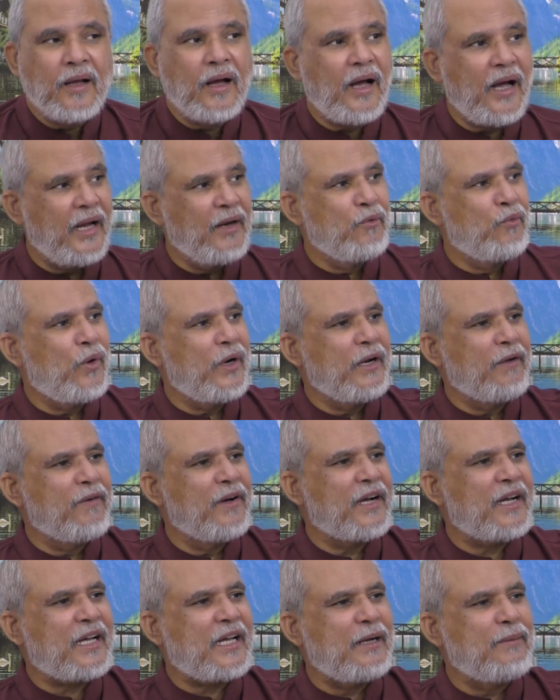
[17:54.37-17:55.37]
And
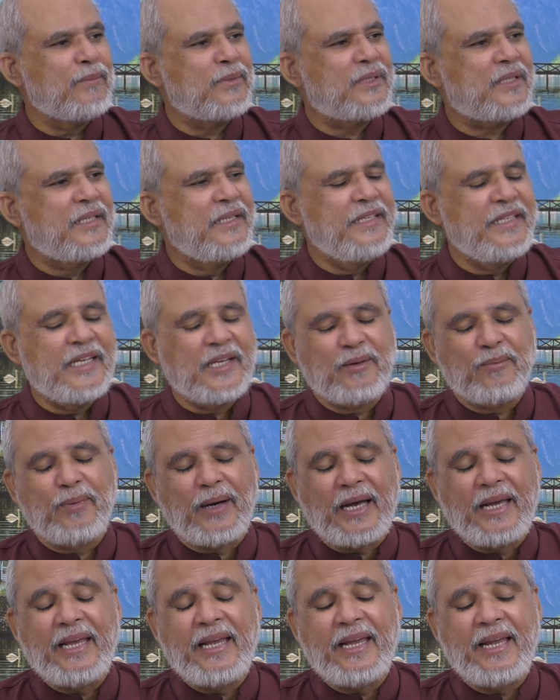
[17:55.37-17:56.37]
whatever comes
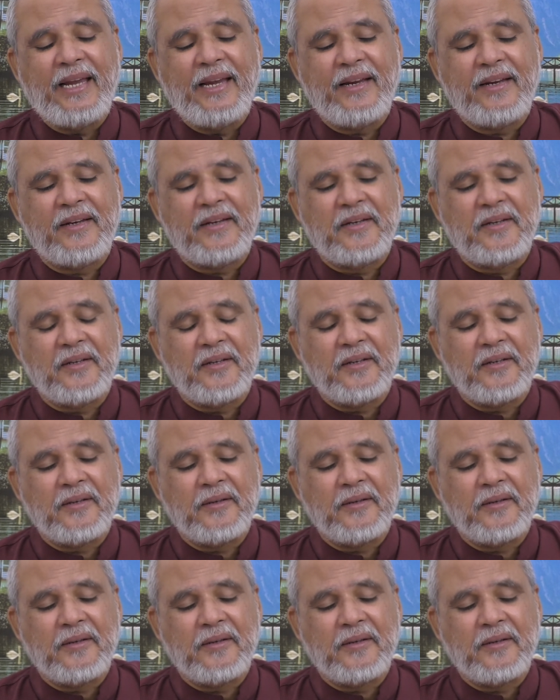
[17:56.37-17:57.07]
nearby it,